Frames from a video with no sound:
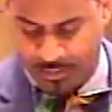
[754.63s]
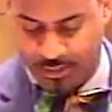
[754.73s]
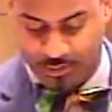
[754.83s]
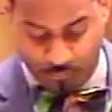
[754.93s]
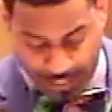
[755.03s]
It
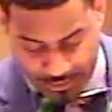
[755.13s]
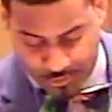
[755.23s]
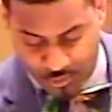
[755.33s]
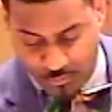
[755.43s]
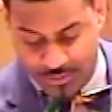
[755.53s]
is
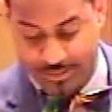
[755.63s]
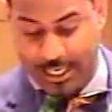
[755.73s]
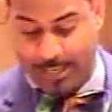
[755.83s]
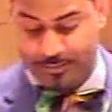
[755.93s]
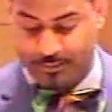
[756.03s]
Randall who is
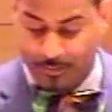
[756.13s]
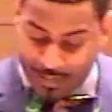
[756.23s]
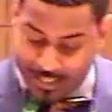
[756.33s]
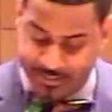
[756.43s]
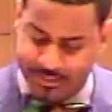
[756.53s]
adopted. And the
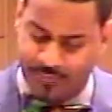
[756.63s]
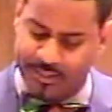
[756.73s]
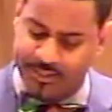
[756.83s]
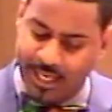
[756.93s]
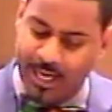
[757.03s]
basis of the
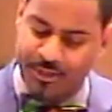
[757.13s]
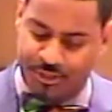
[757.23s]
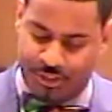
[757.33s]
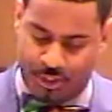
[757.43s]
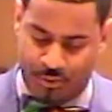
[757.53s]
entire
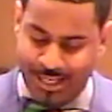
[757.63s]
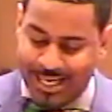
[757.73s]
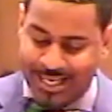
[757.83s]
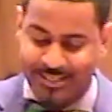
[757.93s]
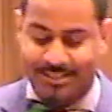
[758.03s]
show
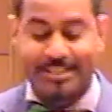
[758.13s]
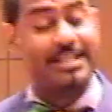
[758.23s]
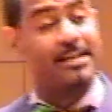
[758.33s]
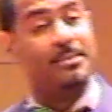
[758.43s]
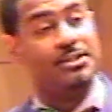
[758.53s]
is to
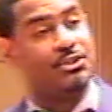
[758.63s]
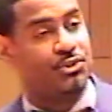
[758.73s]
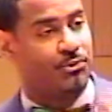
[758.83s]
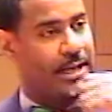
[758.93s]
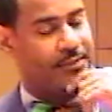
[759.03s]

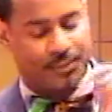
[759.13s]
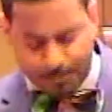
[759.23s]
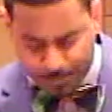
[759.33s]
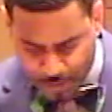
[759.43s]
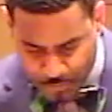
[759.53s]
demonstrate the
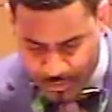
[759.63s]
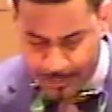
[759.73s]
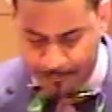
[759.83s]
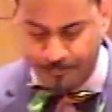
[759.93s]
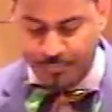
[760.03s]

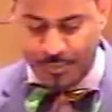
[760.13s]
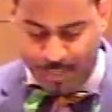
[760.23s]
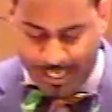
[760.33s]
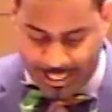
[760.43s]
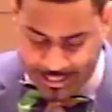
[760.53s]
beauty,
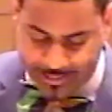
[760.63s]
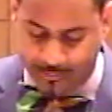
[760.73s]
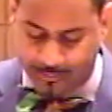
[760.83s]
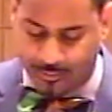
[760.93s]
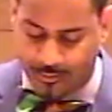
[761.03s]
pain,
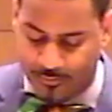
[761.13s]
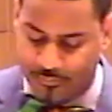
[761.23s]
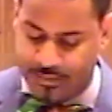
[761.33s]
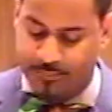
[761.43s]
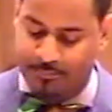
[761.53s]
love,
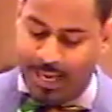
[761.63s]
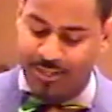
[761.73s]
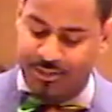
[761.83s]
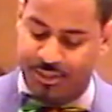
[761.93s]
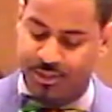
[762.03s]

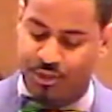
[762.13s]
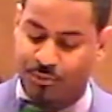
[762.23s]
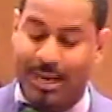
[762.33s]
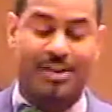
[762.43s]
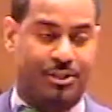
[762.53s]
compassion,
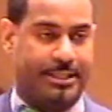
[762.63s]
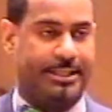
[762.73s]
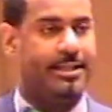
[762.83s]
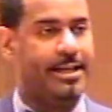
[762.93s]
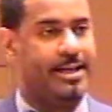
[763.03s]

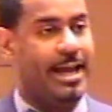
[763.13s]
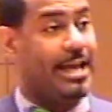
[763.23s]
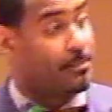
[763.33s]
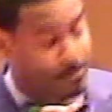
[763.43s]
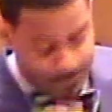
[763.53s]
tragedy, and
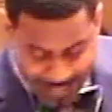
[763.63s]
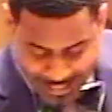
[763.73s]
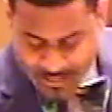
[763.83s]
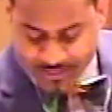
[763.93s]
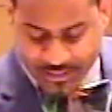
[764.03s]

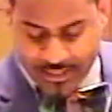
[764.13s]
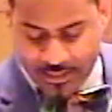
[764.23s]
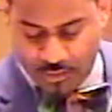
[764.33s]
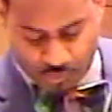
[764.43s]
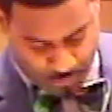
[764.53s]
amazing
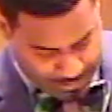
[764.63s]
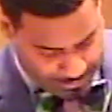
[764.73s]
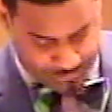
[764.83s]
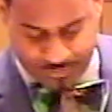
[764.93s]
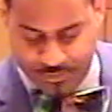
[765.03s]

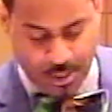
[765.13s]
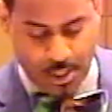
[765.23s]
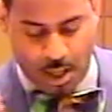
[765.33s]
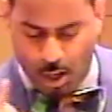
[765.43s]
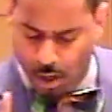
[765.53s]
grace
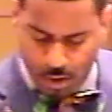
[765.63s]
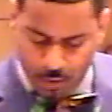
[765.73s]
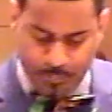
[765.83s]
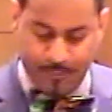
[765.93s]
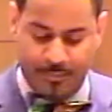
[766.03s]
all
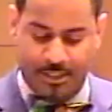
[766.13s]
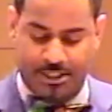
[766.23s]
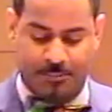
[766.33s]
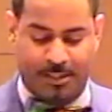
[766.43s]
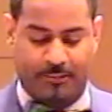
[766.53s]
people
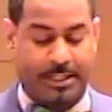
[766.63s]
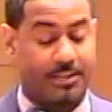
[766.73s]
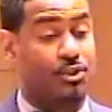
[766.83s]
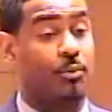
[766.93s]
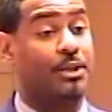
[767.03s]

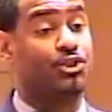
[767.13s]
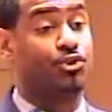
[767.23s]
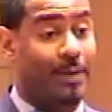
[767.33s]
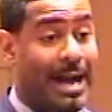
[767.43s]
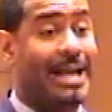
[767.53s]
experience who are
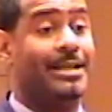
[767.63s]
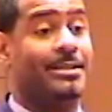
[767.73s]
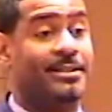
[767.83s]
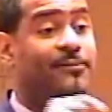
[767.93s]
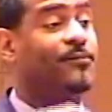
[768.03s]
trying
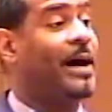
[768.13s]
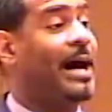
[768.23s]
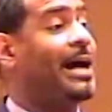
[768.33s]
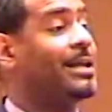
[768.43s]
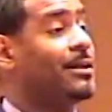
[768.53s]
to
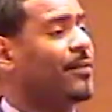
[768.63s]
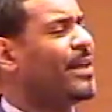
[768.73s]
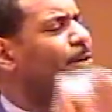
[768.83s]
find their